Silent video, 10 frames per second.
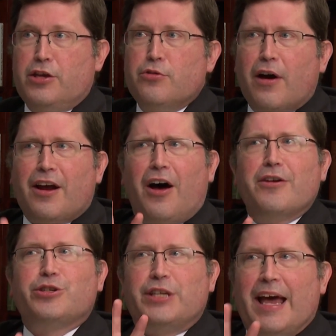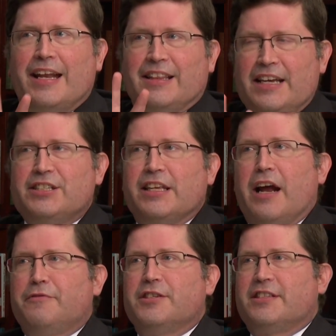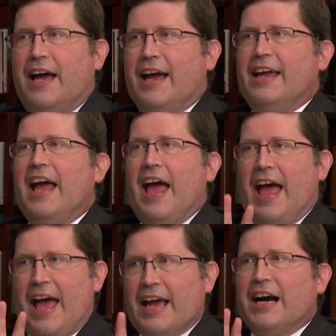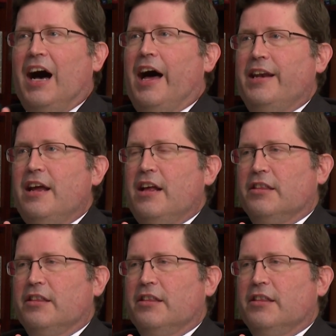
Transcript: you ought to understand at least enough to say, hang on,